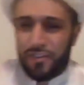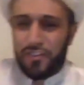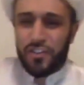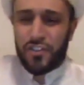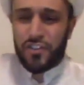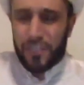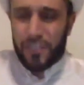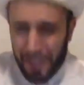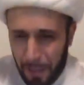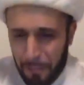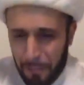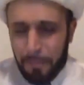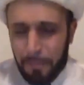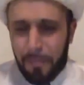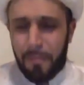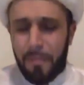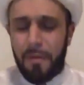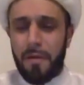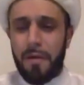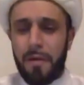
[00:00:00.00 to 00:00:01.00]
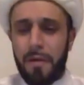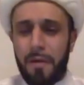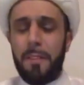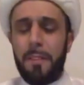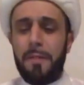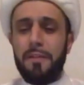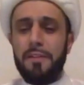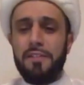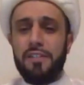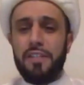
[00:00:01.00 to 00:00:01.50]
some
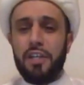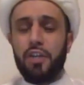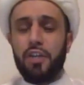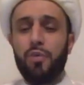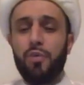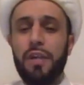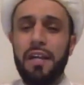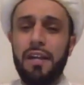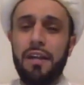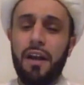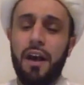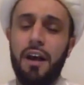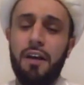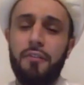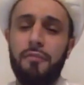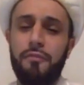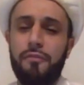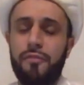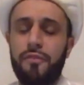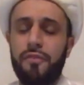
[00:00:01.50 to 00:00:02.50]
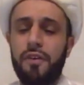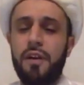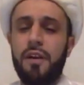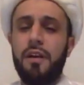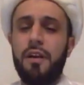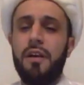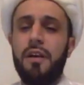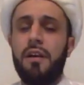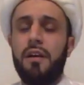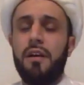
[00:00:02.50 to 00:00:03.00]
degree of
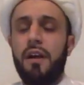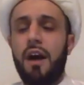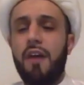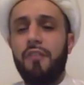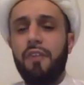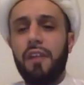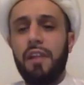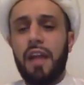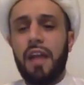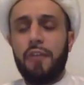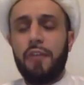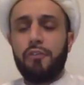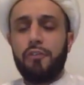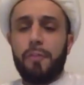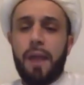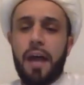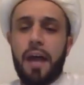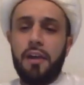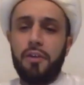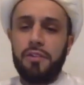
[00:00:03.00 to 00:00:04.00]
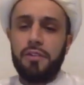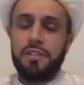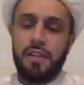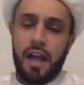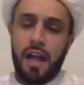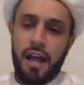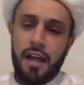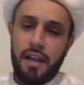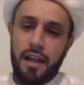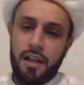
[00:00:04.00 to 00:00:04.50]
of Allah subhanahu wa
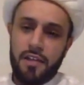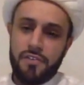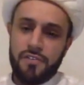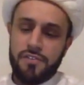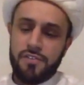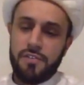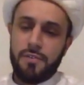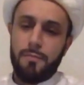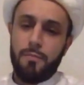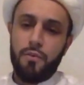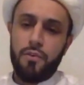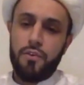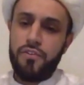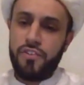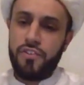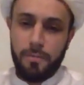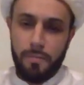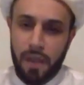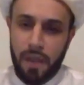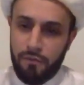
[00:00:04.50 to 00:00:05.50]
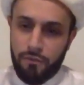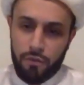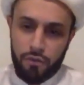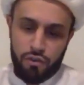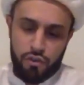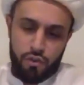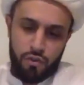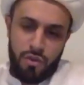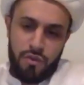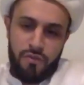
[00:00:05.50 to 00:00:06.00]
ta'ala's mercy by
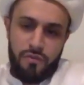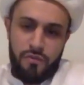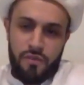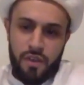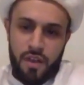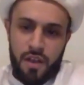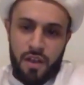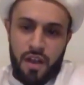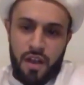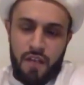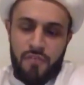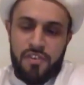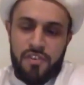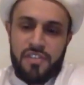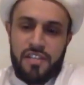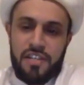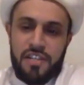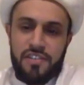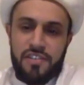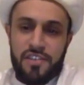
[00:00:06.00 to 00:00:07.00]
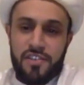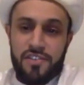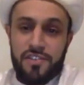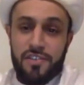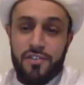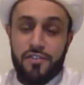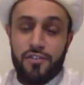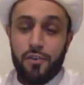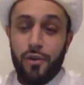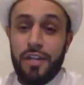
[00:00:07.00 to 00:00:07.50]
virtue of, of his
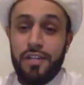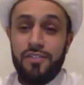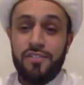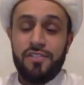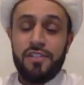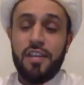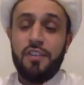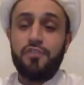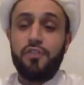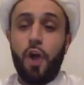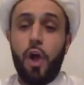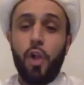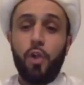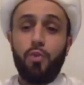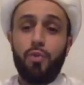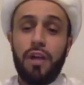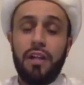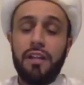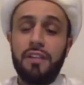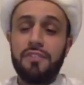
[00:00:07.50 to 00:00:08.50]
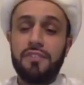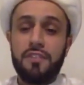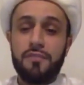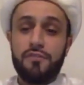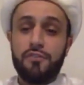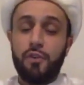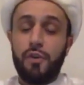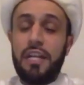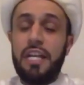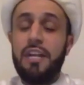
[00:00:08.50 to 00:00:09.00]
existence. So it's it's all
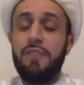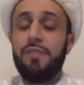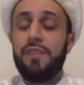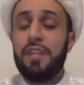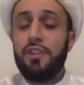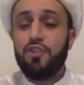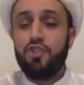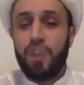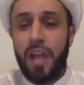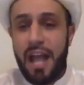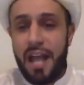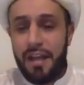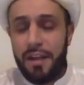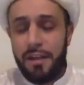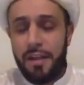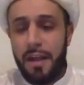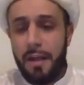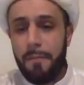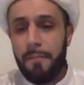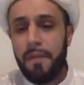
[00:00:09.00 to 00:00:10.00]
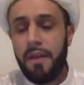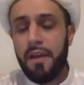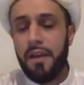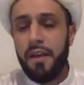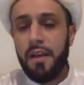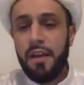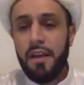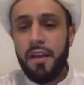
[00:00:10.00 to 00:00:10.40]
relative. So even in Jahannam,